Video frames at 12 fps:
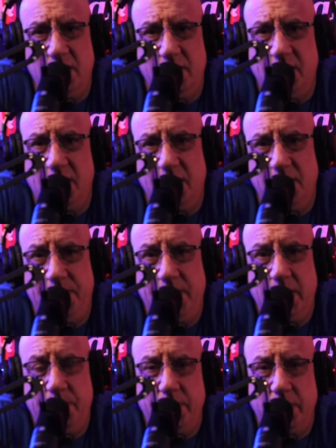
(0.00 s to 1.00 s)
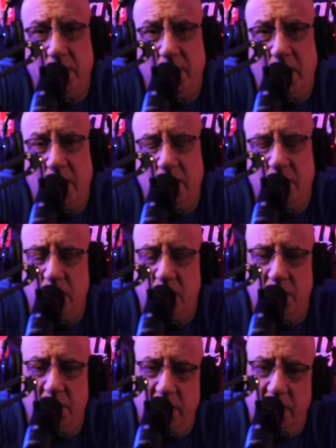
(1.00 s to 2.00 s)
telling people how
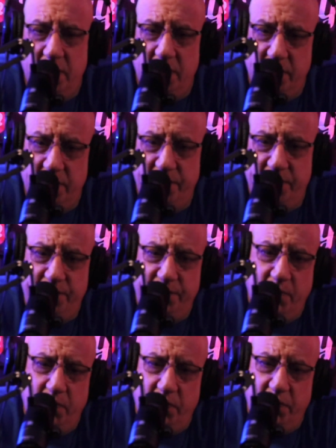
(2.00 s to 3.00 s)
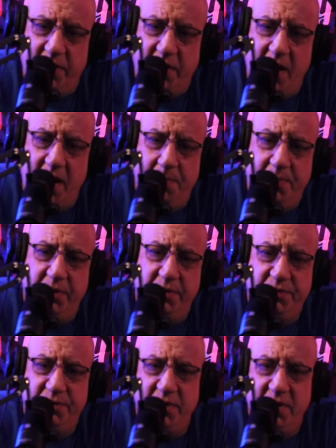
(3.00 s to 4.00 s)
the Capitol
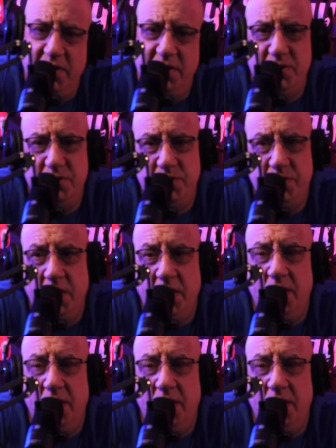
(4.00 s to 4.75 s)
siege